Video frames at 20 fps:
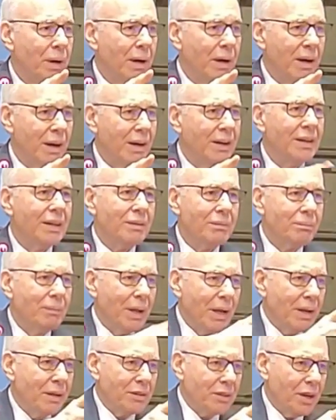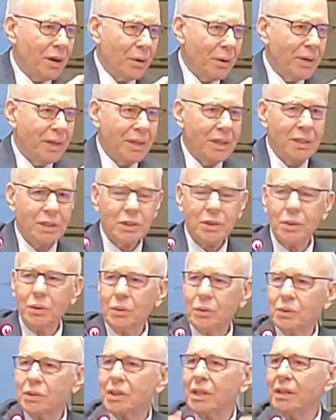uh, military
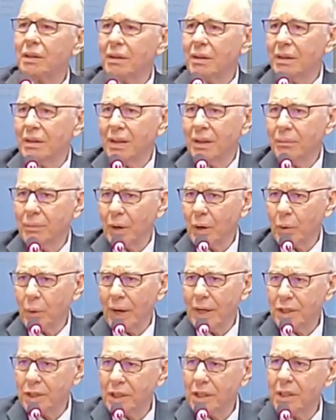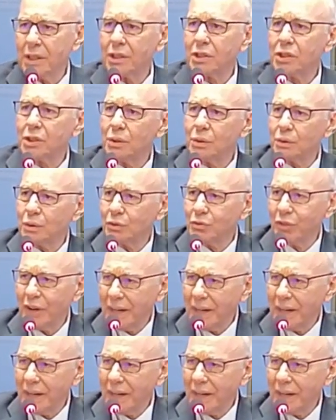issues, immigration issues,